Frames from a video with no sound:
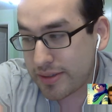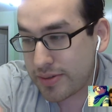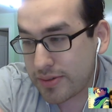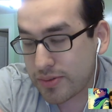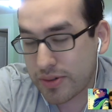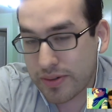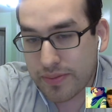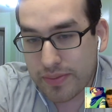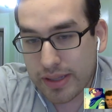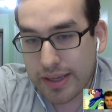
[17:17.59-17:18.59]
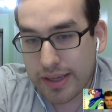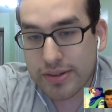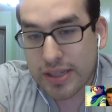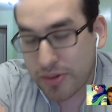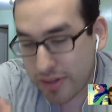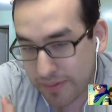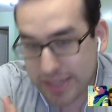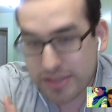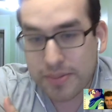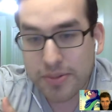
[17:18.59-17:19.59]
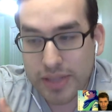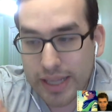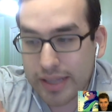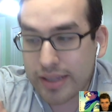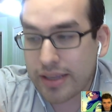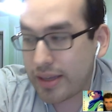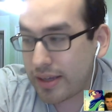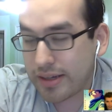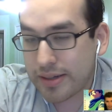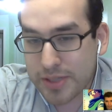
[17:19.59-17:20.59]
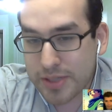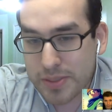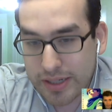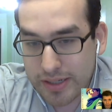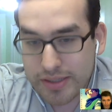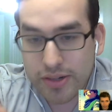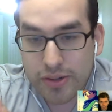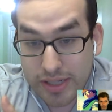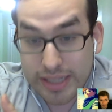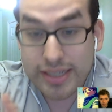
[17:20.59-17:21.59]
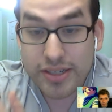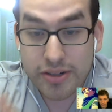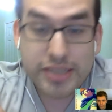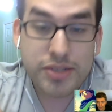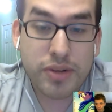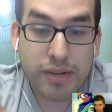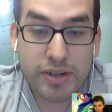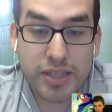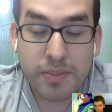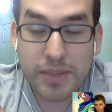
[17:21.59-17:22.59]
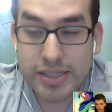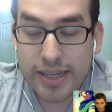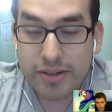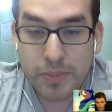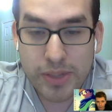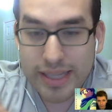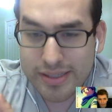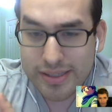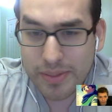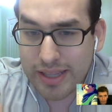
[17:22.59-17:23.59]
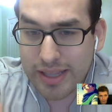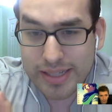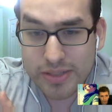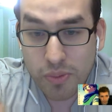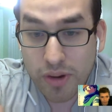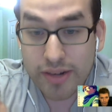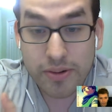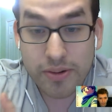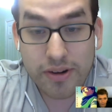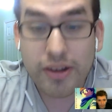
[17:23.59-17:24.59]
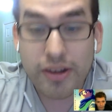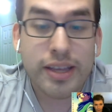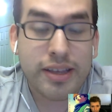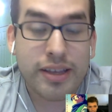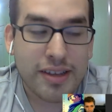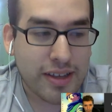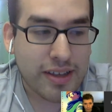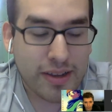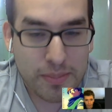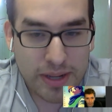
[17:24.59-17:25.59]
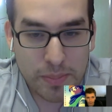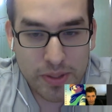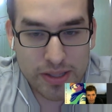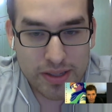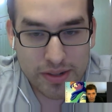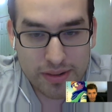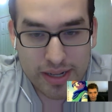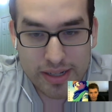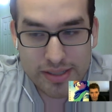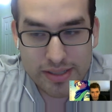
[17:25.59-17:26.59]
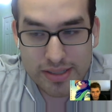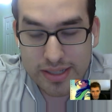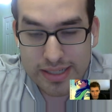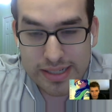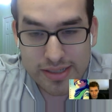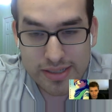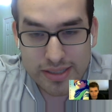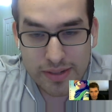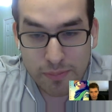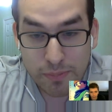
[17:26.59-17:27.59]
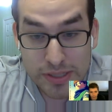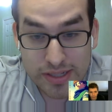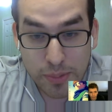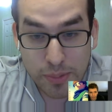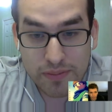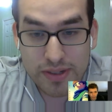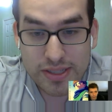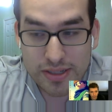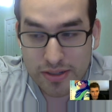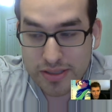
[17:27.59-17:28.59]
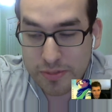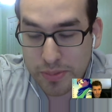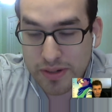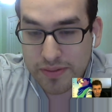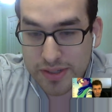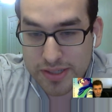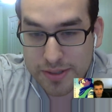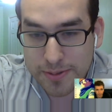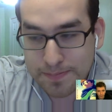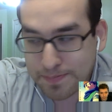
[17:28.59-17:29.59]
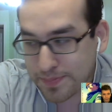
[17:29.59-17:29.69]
to sort of, you know, stop doing that reaction, stop doing that, just because, you know, like I said, the direction I want to take my channel. But that doesn't mean like it's right or wrong, in my opinion. You know, it's just different preference, you know, style of preference. So.